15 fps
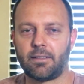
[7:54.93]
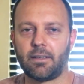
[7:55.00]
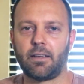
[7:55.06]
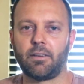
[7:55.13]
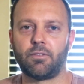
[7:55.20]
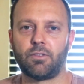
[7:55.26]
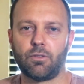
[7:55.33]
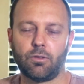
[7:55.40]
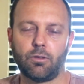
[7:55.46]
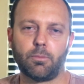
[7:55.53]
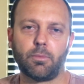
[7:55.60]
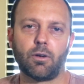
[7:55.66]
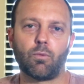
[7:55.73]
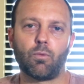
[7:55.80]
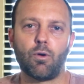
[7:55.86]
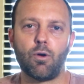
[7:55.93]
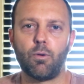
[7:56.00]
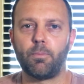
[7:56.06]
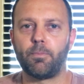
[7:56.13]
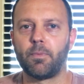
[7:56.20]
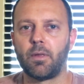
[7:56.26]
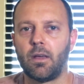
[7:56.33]
It gives you a little bit of
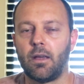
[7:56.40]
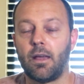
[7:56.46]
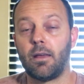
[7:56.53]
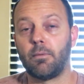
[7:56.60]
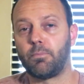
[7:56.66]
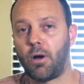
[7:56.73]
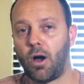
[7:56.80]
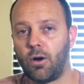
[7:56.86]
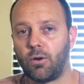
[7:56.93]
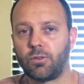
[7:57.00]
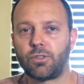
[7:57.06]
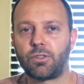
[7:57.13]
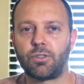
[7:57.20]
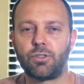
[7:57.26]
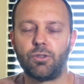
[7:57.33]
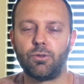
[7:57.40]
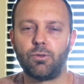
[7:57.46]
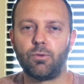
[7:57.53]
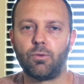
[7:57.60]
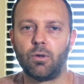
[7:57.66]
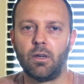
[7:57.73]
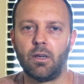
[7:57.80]
room in post
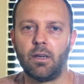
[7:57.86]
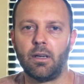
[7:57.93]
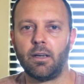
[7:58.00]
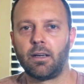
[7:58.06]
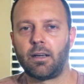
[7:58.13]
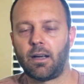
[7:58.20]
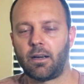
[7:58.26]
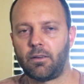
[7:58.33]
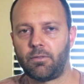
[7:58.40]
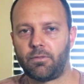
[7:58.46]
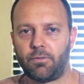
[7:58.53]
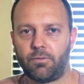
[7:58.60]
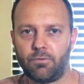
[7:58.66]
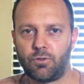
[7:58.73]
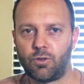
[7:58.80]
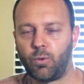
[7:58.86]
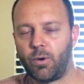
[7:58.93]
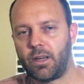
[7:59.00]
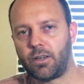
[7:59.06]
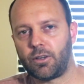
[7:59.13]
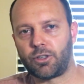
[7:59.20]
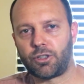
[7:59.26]
to kind of
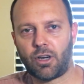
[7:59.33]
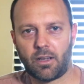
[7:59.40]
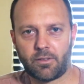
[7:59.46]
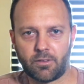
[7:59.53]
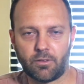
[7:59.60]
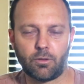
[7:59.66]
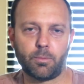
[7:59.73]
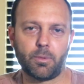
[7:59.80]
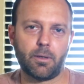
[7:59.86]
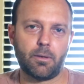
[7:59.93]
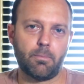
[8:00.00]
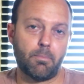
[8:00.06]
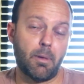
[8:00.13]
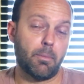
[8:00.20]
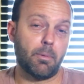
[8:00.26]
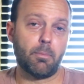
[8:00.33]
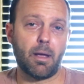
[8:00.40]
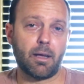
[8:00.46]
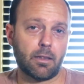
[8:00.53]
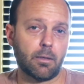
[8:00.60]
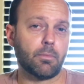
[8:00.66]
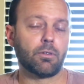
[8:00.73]
tweak your shots a little bit and maybe
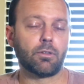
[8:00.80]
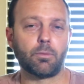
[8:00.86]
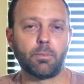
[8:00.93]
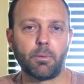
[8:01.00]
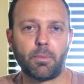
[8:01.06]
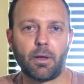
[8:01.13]
make them a little bit